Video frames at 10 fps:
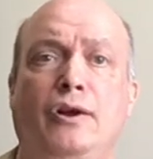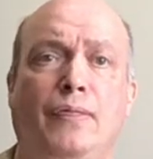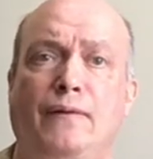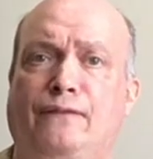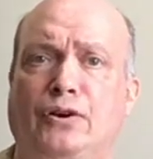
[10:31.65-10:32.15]

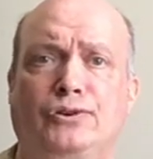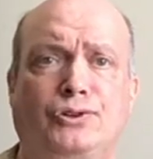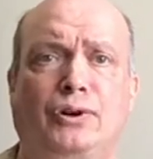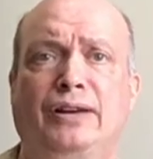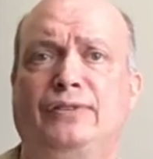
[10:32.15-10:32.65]
The first
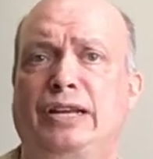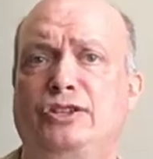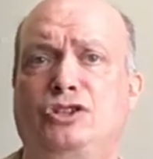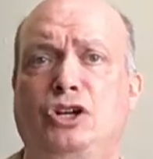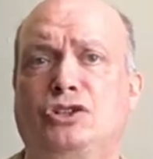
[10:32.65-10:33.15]
draft
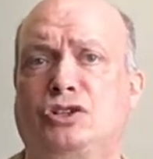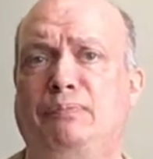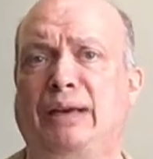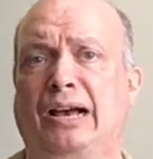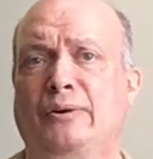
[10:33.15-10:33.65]
is just
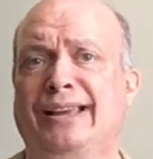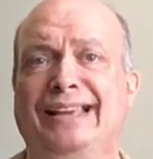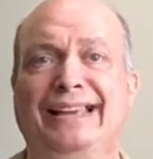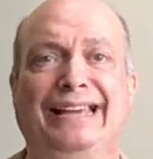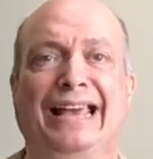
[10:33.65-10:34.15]
about
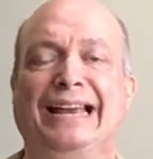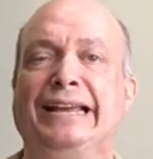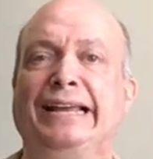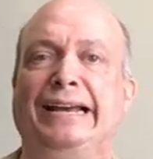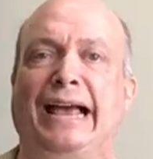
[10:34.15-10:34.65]

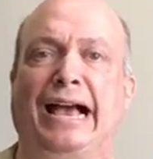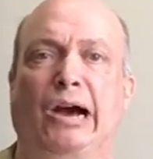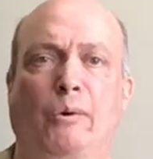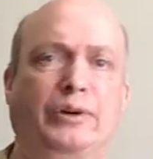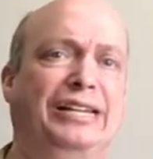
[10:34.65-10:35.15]
getting it
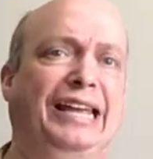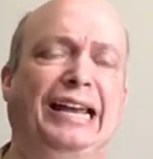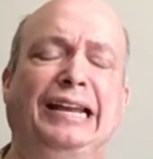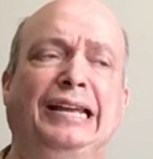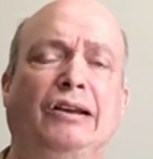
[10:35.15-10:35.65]
out,
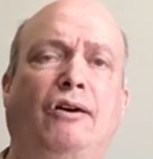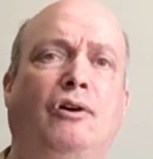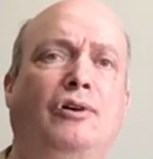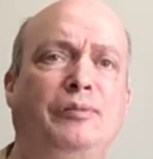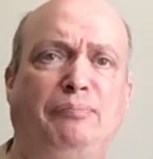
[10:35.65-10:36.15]
getting it
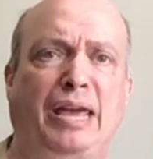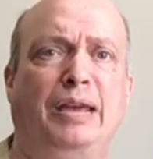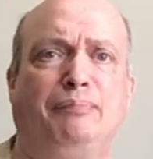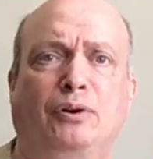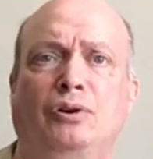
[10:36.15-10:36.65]
on
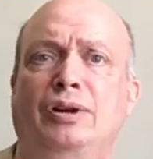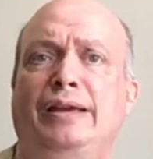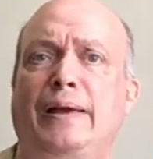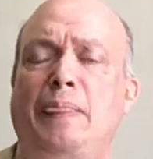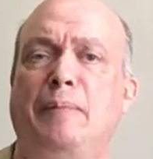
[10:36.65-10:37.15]
paper
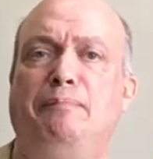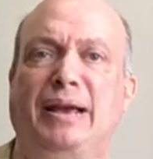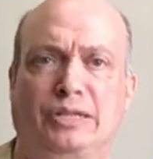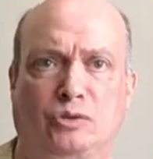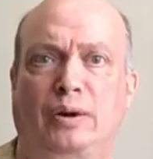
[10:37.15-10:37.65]
in the
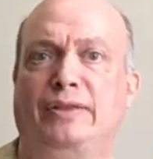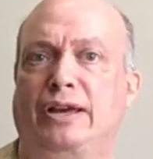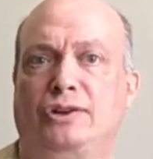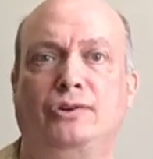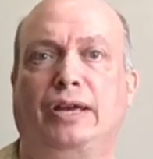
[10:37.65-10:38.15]
best way
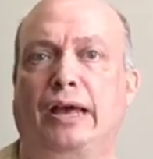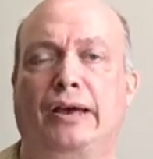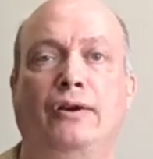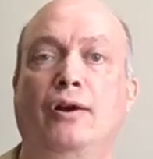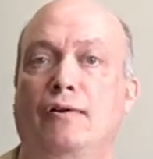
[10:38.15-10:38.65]
that you
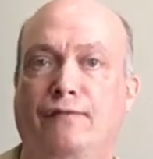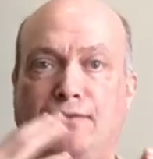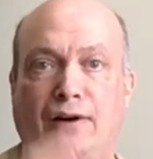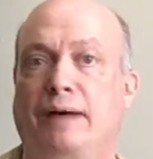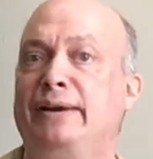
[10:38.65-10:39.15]
can,
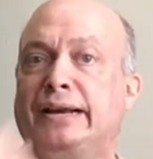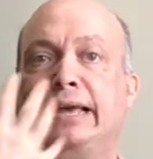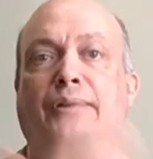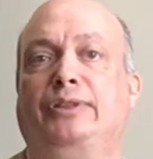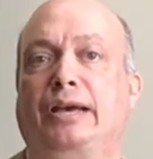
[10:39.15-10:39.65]
vomiting
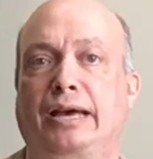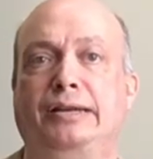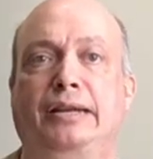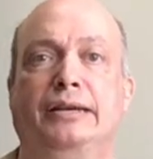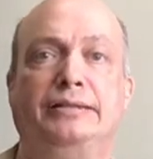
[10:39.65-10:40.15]
out the
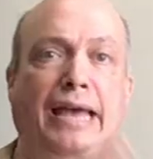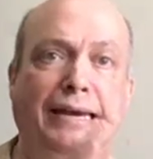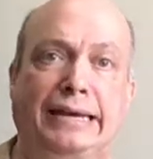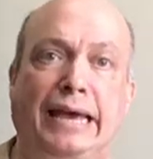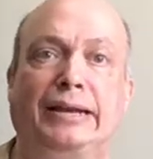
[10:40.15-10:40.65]
ideas
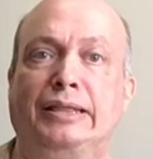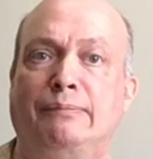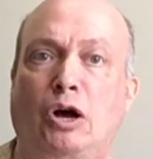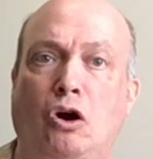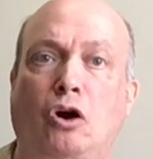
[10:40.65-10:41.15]
and getting them
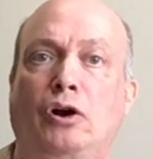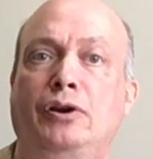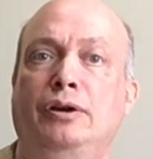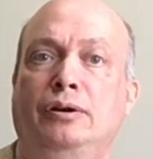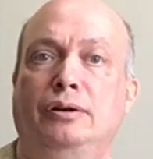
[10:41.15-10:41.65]
on
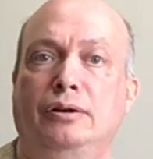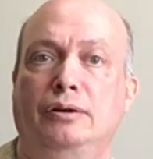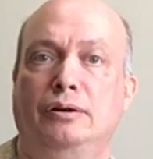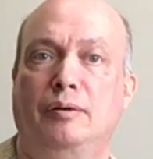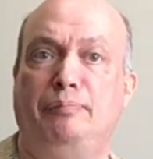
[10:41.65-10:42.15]

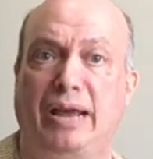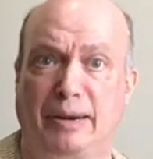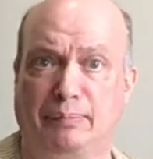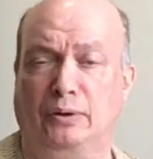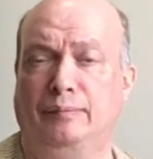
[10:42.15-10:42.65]

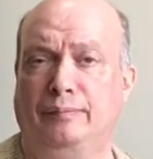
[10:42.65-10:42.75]
paper.